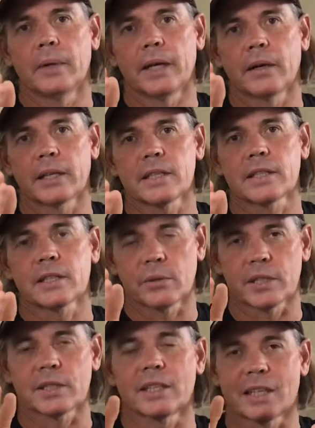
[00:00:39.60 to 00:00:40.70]
I guess the
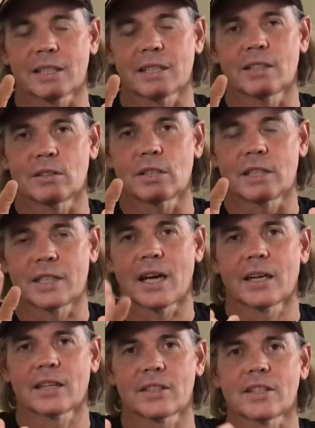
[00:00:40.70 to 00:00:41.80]
question actually usually
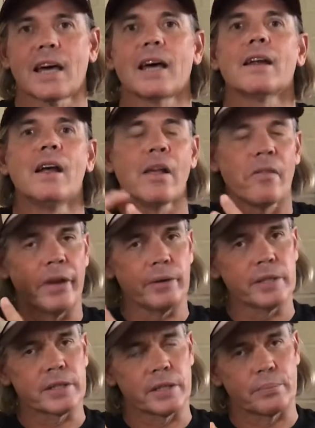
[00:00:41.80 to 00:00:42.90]
targets that. There
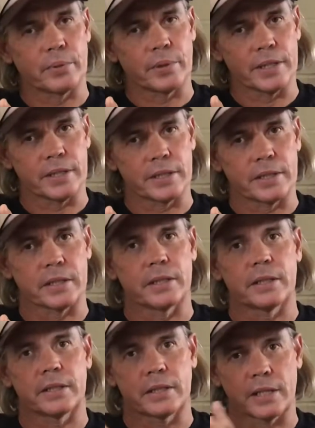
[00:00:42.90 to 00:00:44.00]
is the
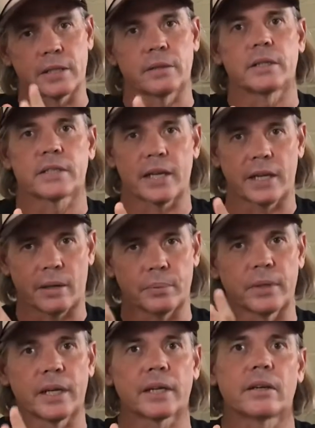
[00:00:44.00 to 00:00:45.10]
pre-session, the setup
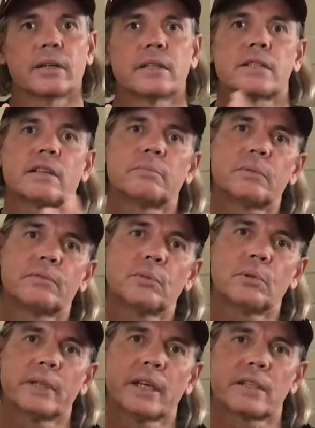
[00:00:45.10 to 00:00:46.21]
and that kind of stuff
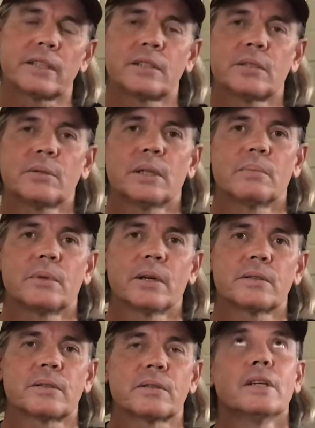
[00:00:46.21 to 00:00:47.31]
before we actually do
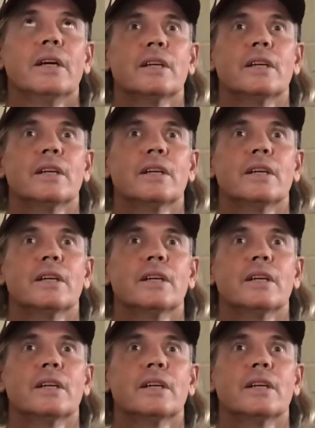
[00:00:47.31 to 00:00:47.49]
hypnosis.